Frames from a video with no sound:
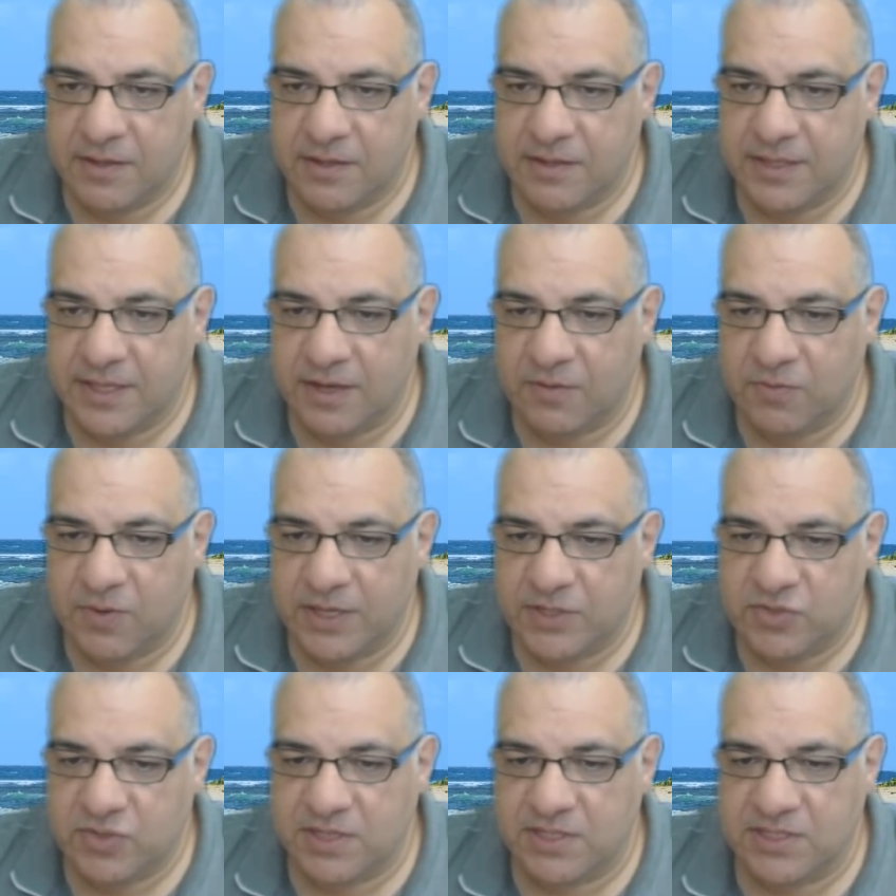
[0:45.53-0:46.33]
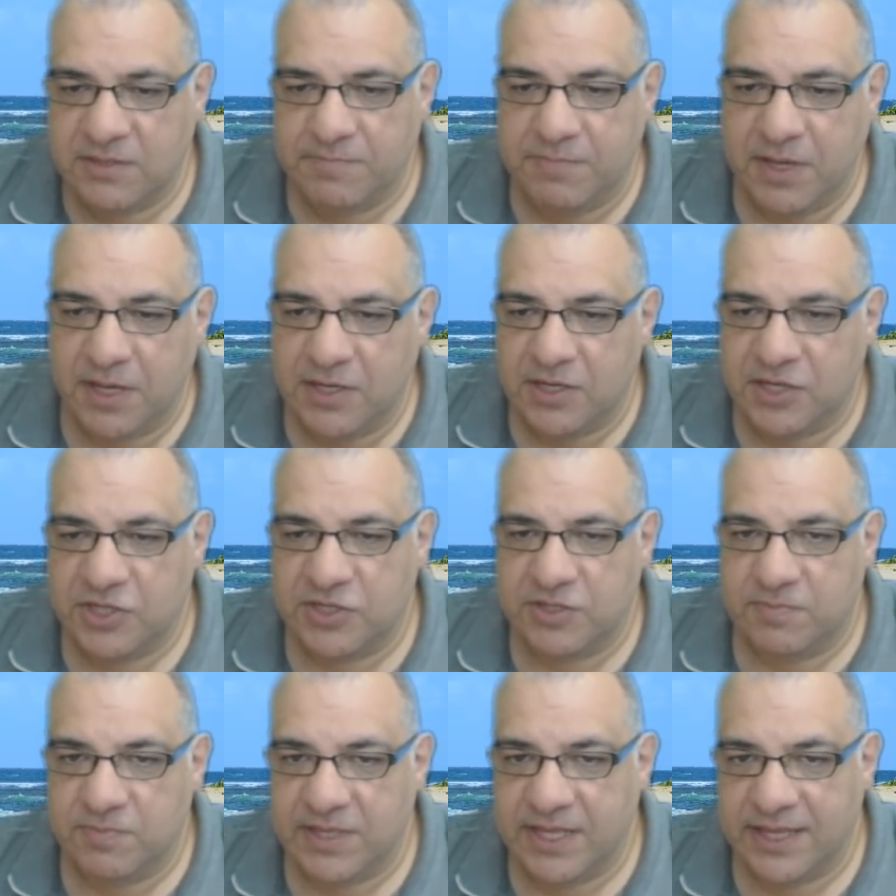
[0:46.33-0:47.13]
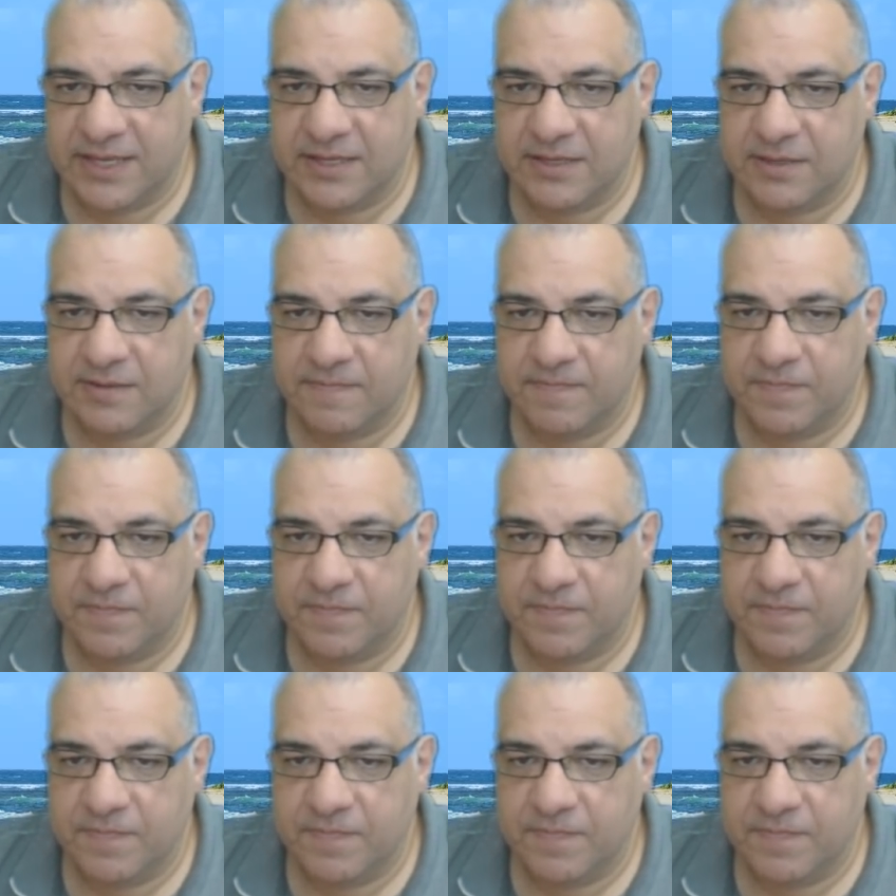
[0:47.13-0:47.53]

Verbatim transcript: Now white tries to punish black.